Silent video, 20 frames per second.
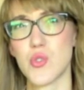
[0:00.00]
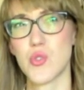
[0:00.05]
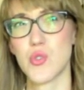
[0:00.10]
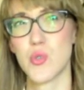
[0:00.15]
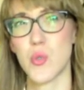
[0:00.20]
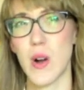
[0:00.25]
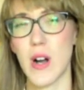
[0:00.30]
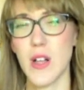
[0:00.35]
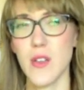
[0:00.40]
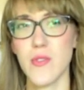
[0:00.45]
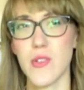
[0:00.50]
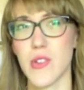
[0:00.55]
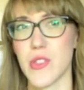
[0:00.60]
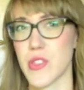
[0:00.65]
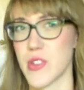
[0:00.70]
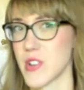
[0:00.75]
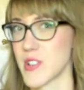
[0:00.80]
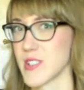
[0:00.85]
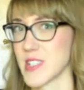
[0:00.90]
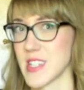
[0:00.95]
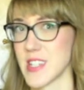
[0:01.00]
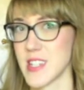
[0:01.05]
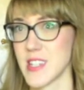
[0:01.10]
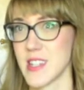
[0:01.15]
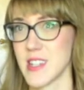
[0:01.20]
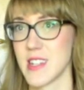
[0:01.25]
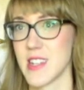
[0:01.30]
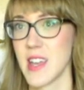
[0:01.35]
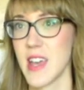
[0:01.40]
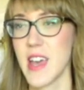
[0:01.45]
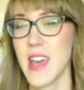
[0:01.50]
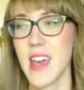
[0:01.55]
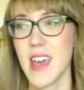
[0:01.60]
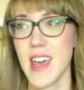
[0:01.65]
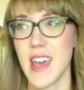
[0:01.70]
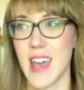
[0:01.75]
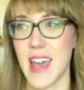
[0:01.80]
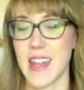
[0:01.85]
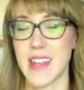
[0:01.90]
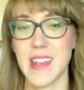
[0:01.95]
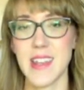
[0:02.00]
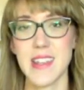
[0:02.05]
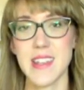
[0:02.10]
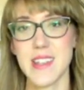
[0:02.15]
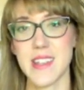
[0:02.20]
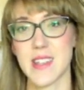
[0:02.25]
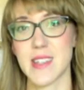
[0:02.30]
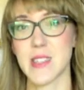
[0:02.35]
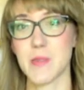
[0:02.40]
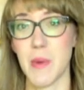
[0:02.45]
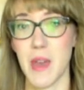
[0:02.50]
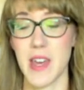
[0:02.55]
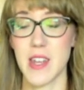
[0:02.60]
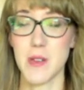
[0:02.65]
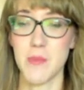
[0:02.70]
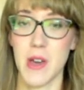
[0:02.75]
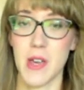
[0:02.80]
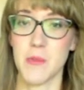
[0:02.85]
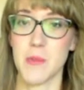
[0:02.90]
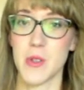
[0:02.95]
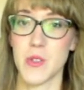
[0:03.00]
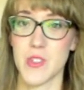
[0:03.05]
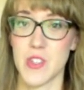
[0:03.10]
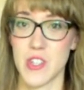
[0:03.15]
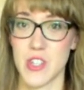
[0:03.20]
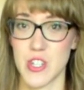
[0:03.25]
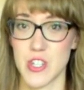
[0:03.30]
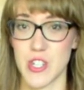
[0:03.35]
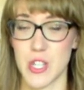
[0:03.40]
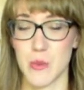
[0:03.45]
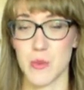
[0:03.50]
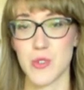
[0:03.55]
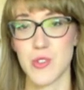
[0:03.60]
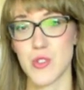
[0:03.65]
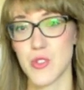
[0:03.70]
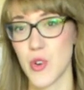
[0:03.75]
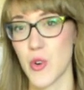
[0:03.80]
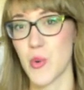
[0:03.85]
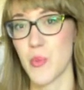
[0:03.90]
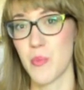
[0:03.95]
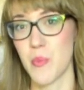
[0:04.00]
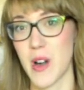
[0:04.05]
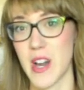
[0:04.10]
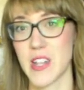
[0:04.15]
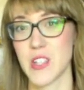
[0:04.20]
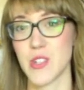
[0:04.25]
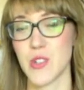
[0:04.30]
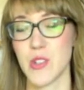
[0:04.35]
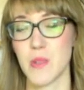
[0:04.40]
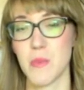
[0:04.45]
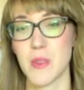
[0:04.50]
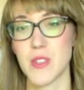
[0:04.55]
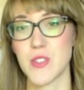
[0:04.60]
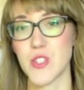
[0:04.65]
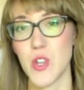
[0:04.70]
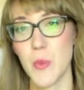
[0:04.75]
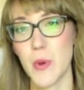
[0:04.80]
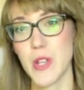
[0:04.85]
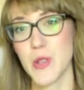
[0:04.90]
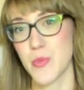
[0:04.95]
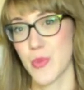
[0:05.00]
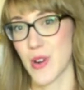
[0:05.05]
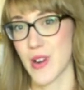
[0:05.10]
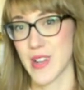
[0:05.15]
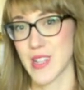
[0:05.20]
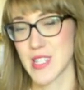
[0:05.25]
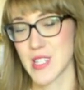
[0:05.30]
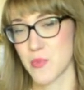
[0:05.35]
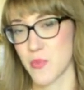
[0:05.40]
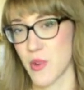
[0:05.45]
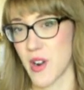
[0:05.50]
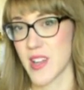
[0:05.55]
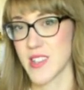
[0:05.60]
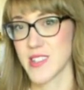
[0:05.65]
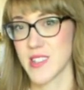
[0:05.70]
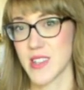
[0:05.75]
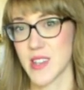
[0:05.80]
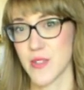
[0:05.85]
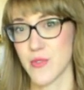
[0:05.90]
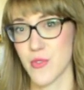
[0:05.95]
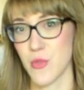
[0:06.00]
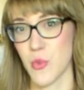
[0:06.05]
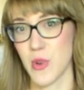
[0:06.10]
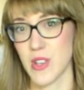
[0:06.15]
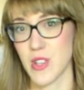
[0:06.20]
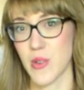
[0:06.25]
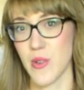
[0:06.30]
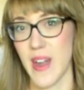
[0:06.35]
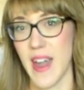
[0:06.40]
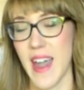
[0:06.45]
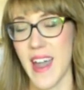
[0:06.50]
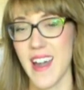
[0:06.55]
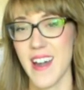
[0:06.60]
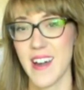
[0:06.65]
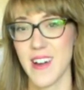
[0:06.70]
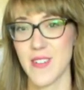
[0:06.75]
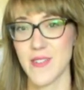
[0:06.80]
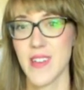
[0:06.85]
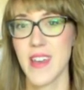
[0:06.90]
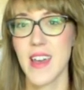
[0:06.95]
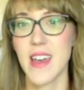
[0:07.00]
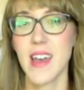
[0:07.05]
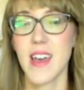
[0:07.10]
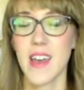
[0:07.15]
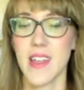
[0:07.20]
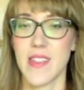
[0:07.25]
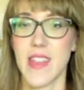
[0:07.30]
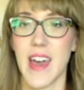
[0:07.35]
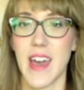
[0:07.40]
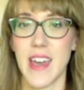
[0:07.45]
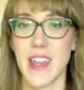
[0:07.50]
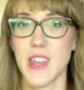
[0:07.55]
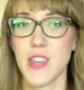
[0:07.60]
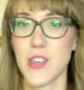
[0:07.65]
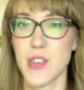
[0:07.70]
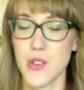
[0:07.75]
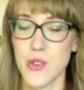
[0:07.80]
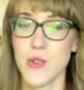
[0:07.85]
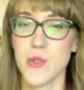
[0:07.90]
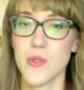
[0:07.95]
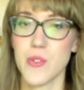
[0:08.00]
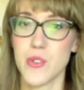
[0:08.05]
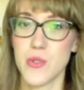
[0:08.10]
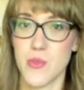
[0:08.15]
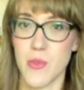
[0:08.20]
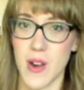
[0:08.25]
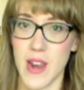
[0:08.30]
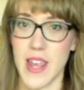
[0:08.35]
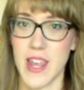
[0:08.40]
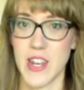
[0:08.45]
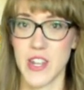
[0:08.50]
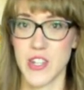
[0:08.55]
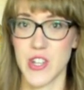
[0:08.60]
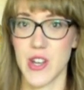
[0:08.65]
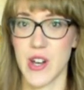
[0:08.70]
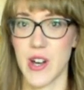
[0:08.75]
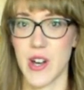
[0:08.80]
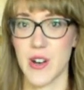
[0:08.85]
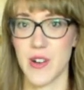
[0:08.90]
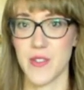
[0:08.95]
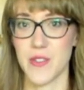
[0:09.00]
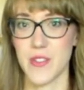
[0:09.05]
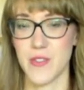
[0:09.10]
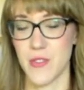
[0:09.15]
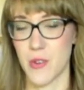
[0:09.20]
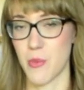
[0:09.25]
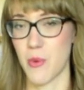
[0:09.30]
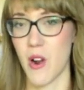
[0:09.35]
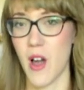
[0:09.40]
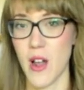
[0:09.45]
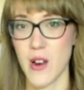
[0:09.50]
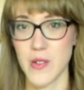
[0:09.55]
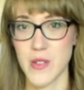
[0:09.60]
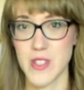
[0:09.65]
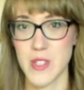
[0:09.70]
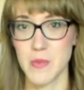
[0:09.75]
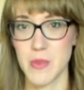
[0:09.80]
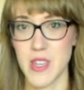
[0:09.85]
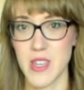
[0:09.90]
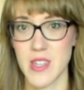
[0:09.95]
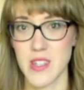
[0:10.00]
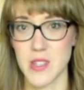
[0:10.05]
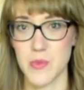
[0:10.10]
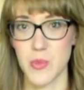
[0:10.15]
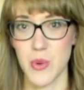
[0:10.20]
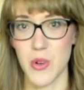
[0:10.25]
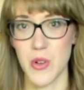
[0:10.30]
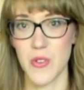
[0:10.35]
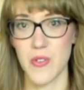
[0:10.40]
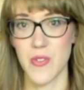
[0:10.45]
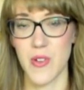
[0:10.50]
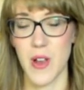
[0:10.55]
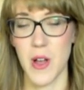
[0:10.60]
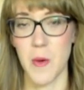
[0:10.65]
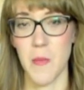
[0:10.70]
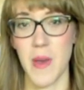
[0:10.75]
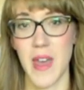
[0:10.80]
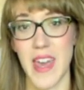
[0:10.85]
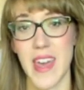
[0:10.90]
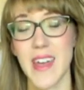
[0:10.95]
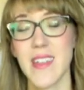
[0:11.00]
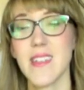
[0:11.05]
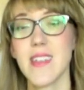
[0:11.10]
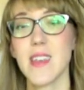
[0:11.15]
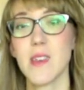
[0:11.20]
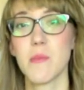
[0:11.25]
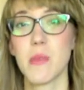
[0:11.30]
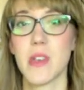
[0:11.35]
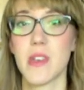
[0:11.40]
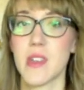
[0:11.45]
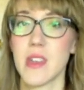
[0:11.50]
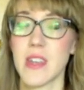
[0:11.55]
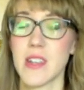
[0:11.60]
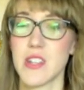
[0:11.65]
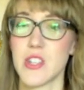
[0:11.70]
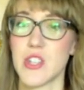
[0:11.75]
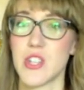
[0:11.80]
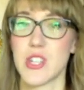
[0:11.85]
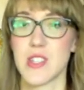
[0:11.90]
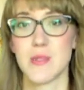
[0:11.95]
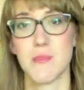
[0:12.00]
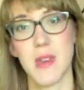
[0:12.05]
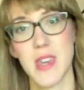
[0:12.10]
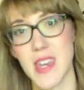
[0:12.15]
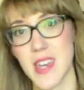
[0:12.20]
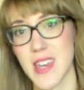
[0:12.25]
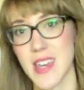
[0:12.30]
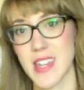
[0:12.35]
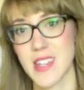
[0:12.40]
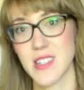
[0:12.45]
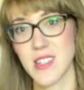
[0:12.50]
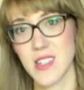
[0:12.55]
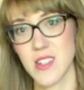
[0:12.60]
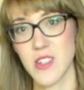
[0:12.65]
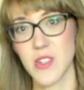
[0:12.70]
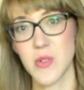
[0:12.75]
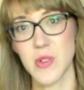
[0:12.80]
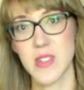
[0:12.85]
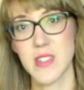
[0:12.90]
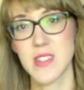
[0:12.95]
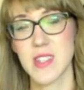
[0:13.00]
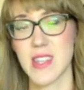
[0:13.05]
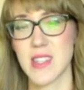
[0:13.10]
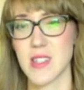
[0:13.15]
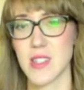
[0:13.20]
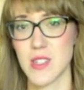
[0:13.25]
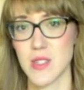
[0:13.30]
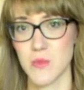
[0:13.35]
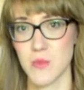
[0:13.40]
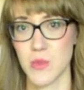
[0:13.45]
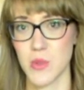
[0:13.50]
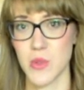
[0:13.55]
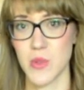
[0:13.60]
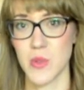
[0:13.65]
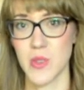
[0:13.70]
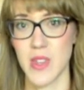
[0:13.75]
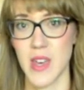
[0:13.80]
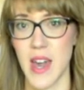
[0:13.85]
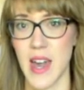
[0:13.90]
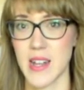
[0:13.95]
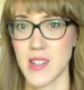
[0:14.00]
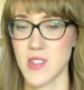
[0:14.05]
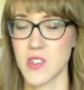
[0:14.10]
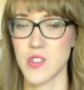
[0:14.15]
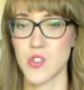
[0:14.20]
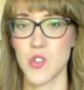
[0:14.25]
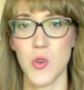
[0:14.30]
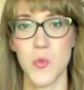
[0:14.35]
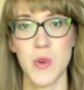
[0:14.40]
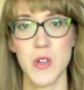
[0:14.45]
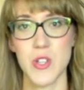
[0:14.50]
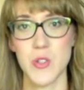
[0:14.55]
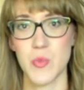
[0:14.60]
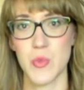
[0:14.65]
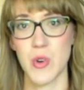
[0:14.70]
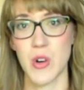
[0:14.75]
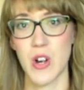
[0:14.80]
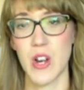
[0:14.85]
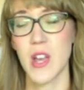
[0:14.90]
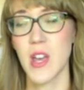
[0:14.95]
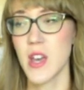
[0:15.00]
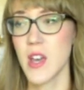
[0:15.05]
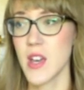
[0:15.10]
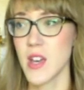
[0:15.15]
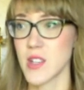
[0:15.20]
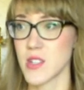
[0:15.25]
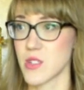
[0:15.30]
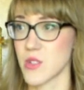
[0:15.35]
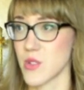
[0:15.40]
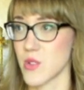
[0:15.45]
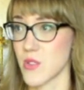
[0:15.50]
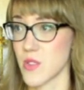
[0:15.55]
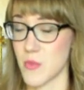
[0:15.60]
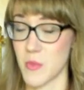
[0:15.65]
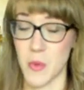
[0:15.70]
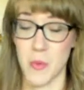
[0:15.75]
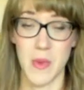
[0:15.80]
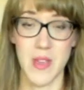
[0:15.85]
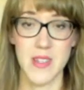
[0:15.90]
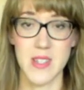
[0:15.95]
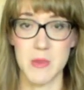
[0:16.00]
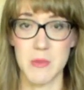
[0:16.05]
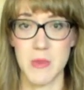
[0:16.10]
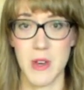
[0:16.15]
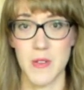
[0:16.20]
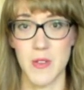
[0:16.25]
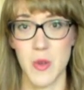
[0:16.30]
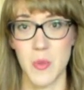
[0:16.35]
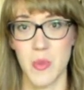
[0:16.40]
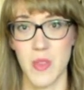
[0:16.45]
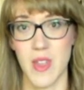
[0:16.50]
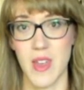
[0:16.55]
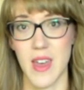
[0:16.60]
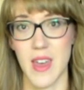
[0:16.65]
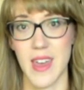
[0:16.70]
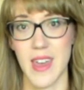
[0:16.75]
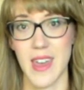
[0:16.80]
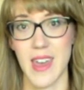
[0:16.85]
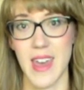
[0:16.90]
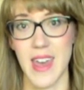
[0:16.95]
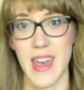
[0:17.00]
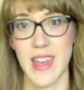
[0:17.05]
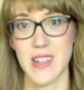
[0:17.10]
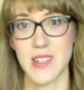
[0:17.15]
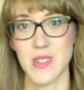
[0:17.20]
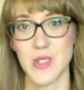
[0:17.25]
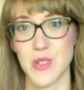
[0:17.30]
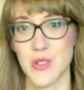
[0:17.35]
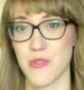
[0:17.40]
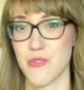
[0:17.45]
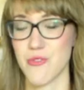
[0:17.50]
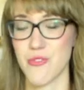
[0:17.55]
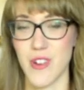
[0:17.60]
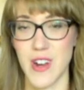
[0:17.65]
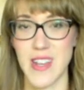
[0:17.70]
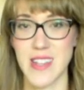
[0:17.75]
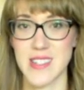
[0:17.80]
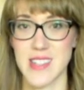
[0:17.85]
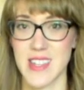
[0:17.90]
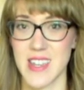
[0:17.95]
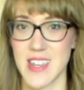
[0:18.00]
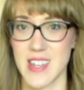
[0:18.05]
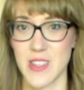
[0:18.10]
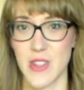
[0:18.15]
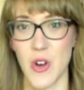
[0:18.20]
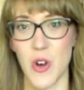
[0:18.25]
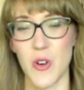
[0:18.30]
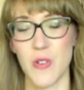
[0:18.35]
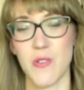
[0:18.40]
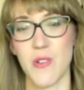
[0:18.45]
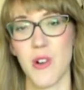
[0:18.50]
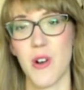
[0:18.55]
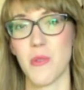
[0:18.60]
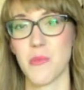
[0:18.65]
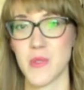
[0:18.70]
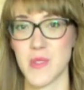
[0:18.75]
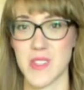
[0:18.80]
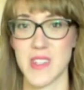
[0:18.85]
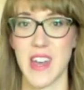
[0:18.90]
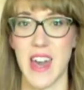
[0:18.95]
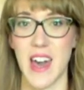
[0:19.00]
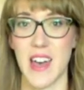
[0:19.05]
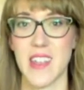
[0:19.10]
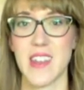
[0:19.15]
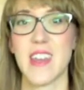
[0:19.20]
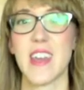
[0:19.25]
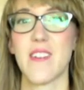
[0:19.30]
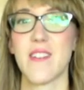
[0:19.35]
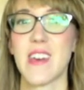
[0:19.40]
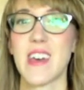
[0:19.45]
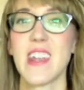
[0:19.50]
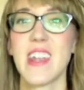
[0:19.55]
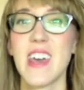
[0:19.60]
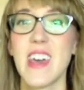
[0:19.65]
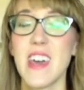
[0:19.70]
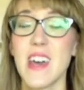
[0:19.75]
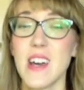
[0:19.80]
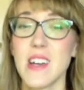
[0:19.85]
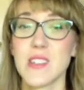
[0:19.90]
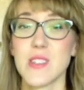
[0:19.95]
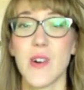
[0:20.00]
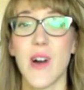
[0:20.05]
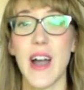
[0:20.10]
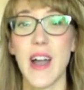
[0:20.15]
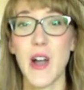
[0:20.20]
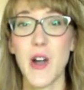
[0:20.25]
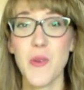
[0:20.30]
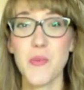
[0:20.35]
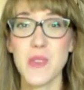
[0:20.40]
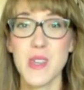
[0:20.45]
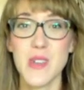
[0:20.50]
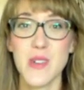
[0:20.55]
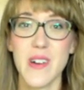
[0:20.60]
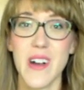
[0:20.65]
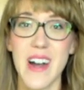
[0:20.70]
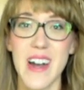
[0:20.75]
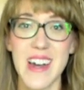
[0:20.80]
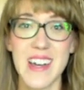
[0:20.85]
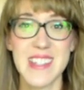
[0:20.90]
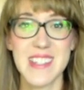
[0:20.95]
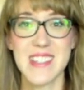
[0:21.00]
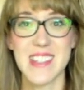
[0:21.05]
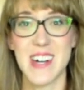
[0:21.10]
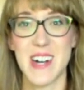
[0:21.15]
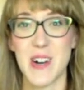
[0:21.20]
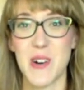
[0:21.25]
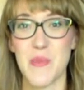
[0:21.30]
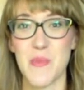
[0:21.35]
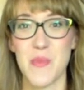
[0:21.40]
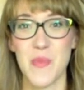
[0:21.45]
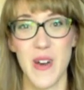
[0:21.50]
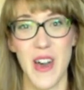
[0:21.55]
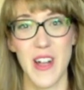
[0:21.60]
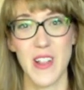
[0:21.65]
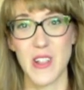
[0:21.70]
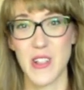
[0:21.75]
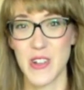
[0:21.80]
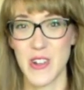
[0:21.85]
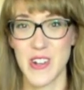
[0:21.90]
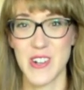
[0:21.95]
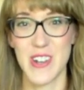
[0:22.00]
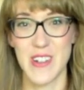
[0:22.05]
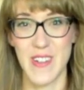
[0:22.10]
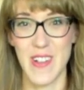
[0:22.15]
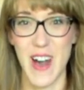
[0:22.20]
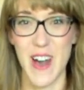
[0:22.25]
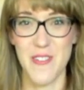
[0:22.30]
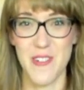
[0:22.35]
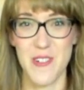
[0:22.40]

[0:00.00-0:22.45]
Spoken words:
12 or 13. And it has expanded my musicianship so much. You can be so much more expressive when you have that huge range of vibrato speed to pull from and the ability to just make it continuous and smooth. It adds so much more to the momentum of your playing and to the phrasing and the overall musicality of it. So I hope that you guys learned a lot